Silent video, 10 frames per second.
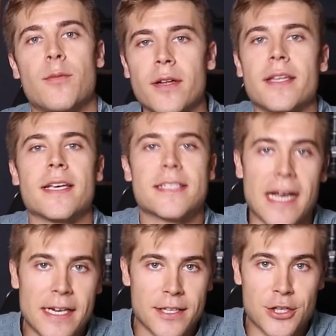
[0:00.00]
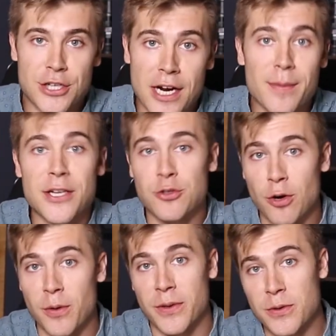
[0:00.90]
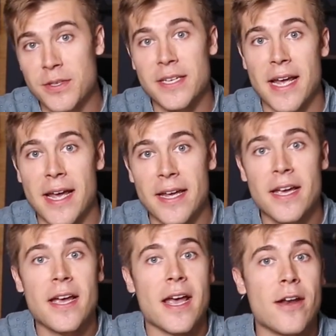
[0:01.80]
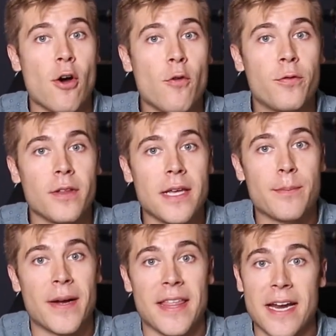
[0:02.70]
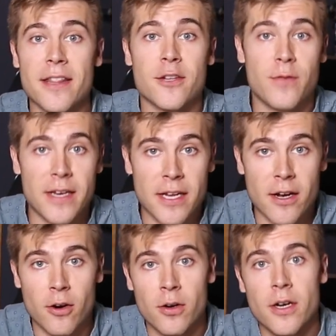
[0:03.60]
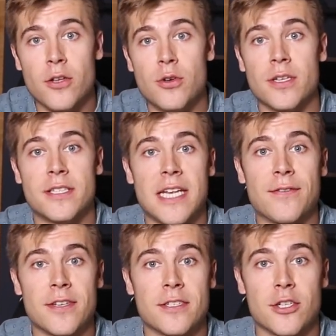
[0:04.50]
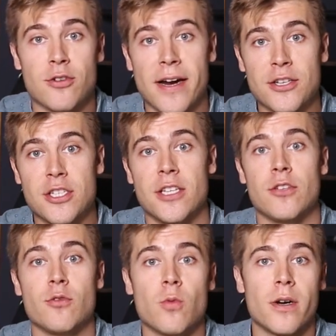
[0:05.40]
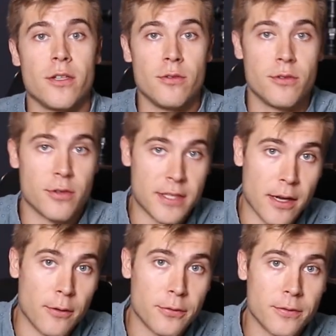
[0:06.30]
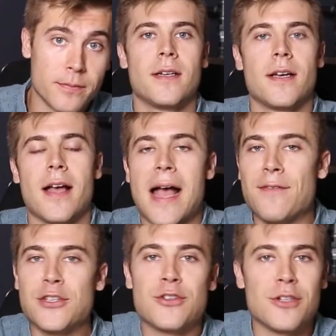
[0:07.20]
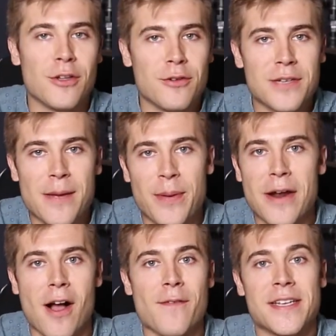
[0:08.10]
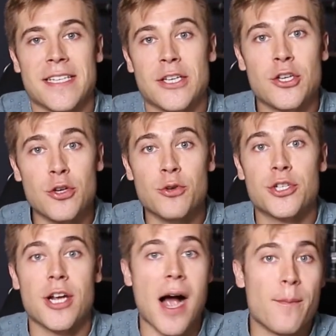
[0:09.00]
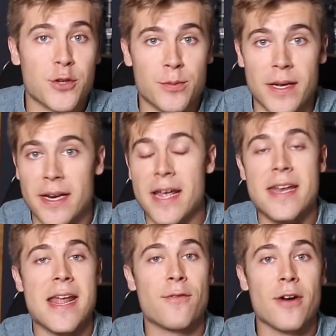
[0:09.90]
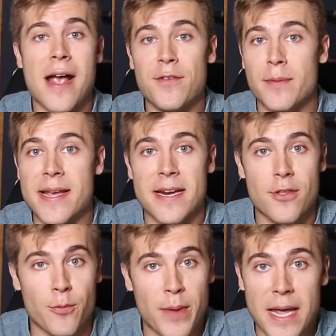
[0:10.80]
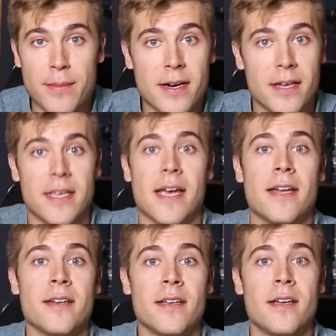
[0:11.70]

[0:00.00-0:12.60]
really excited to share my story with you today, and hopefully by the end of this video, you can see if this is a strategy that you would want to use yourself. Having student loan debt paid off is a huge accomplishment, and never having to make another payment again